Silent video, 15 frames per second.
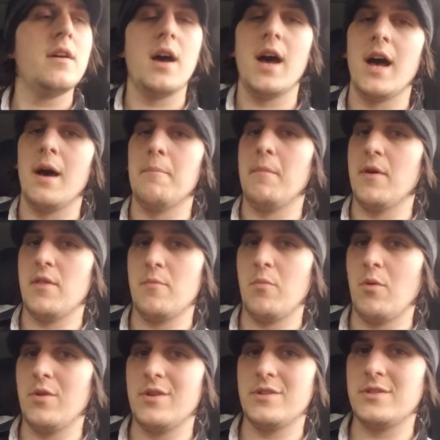uh,
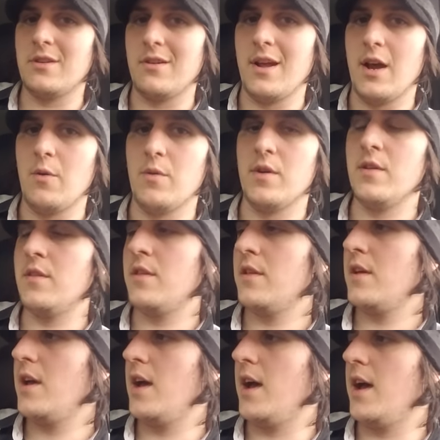motherboard to start out with.
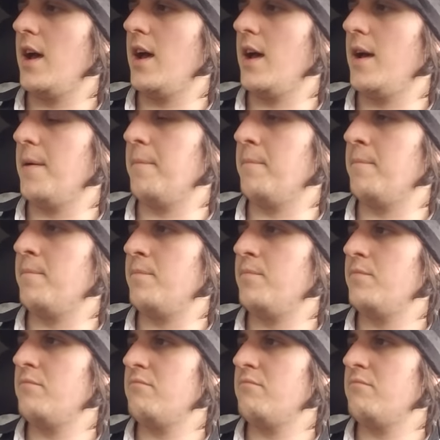Um,